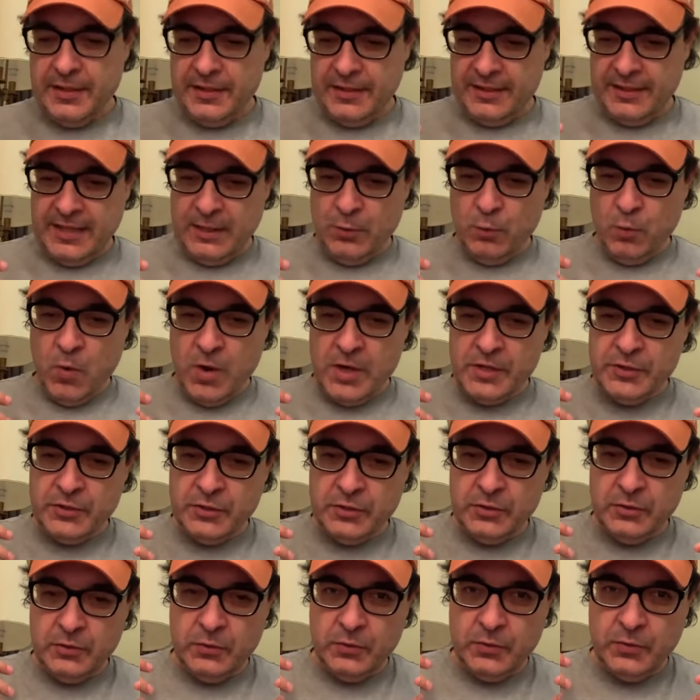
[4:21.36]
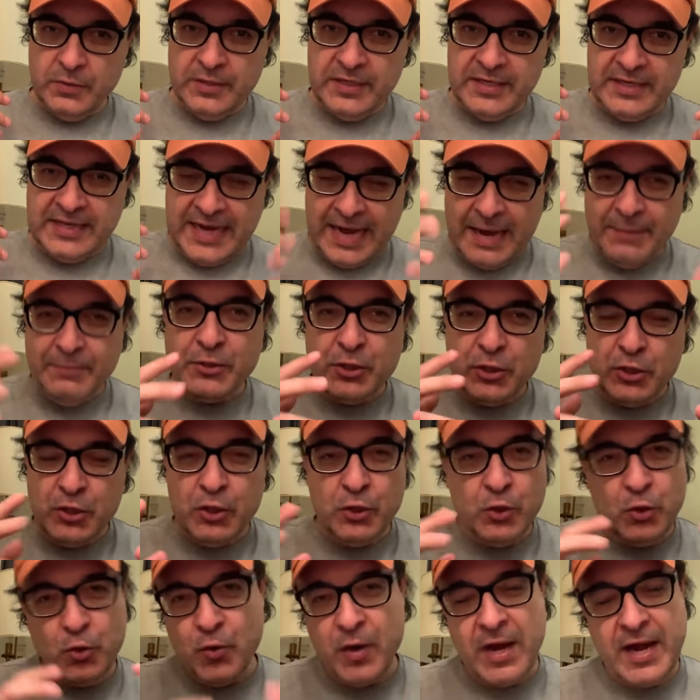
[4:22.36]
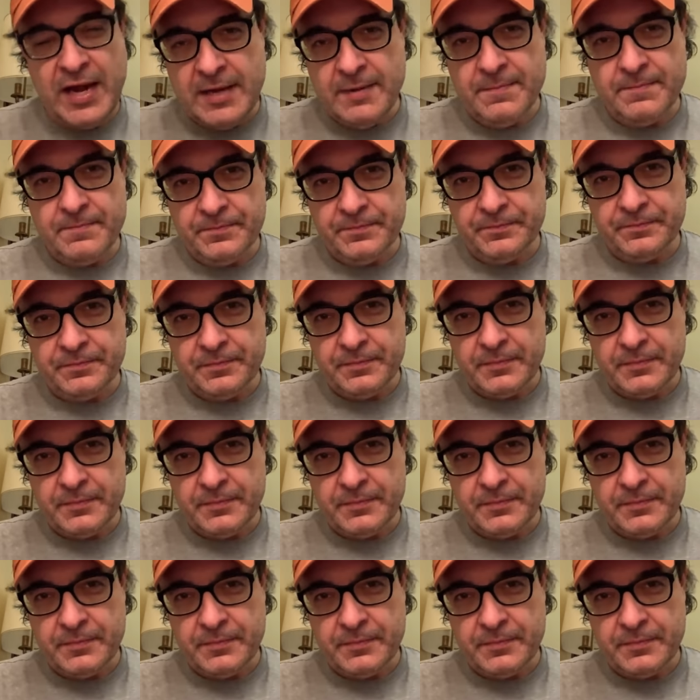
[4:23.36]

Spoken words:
They want to capture Ukraine,